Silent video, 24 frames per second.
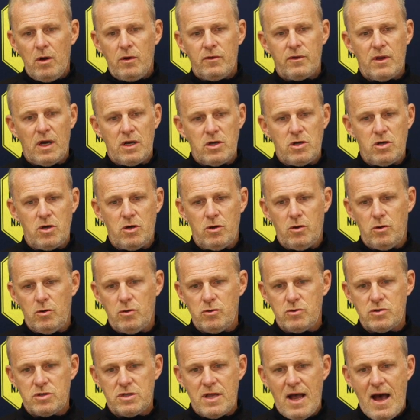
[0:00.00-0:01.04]
They
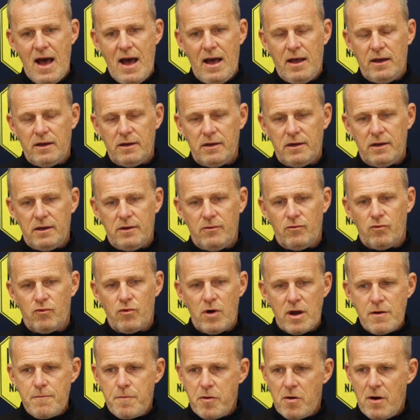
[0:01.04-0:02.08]
use that
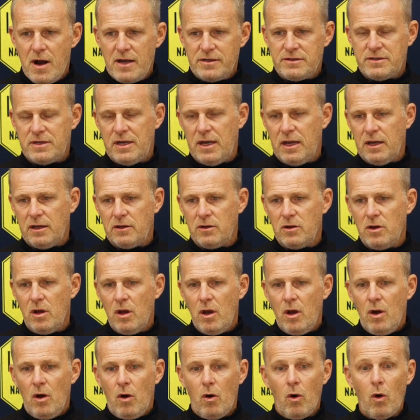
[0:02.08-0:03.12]
repressing
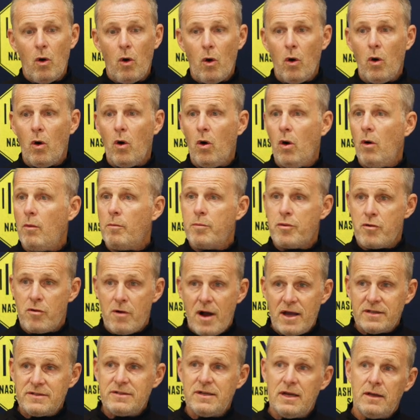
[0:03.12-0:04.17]
or
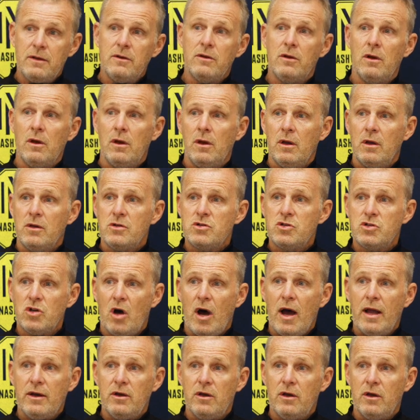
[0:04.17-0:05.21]
pressing
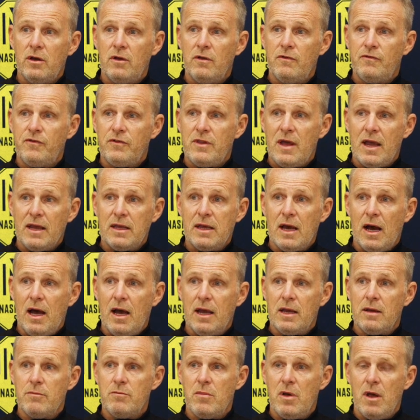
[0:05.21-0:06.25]
side of their
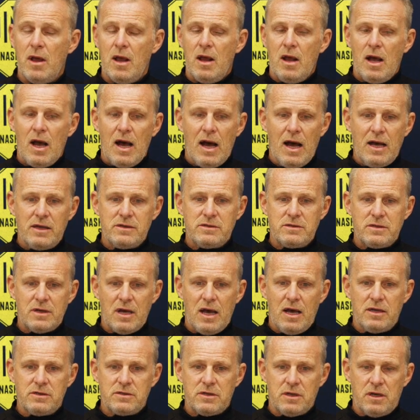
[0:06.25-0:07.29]
game as
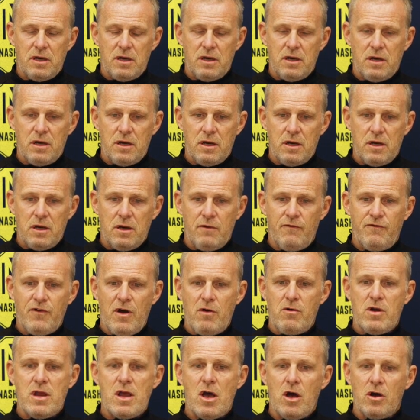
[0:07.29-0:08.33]
a
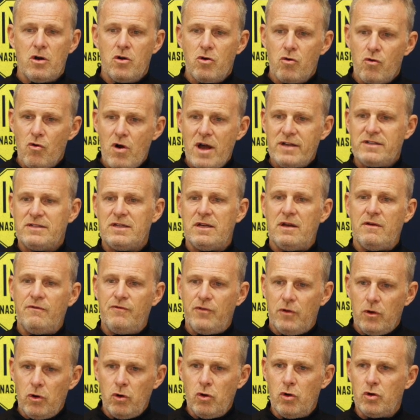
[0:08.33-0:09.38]
very
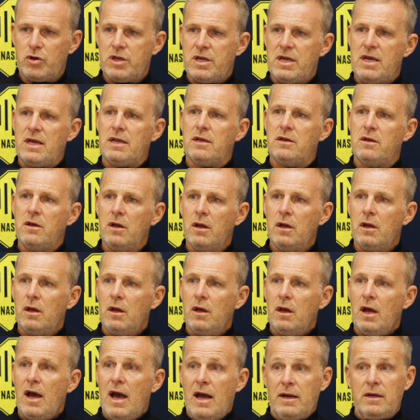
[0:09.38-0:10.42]
aggressive looking
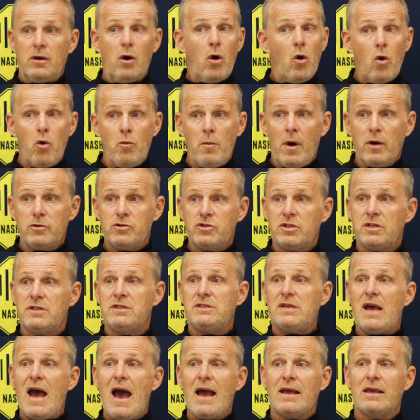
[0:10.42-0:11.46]
and almost
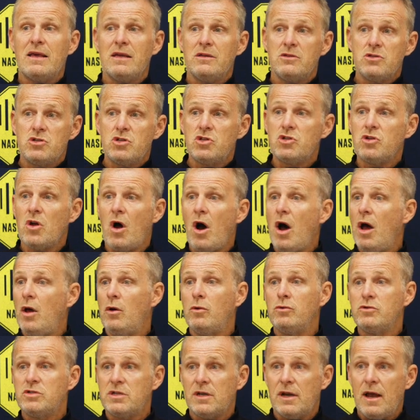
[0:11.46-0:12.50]
attacking
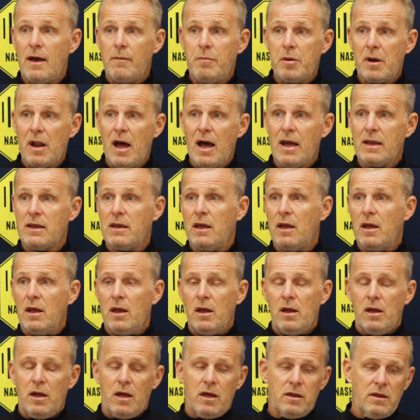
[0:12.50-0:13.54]
style to their play.
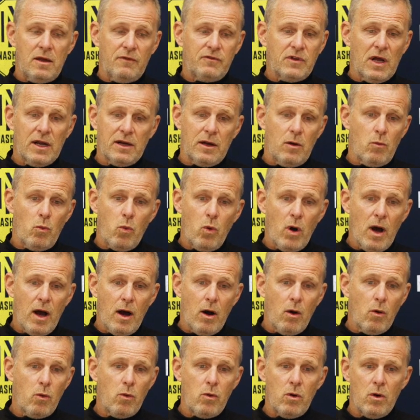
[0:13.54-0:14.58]
And they've done it
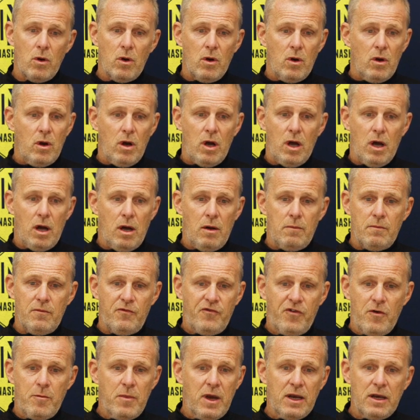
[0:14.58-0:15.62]
well
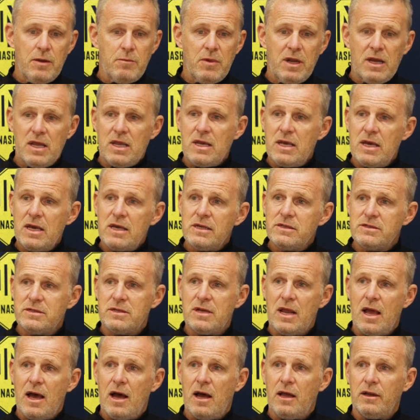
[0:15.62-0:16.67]
for many, many years
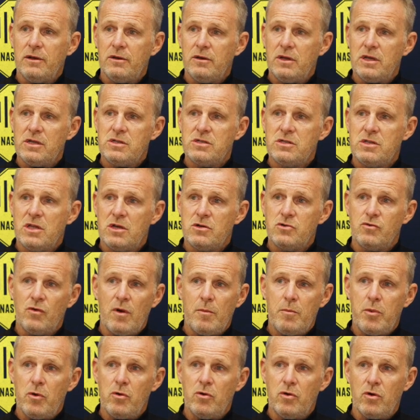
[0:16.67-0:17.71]
now, this
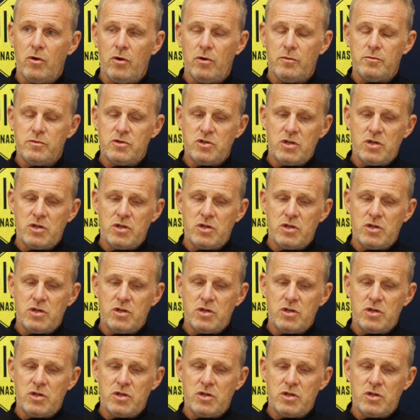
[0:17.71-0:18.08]
Red Bull group.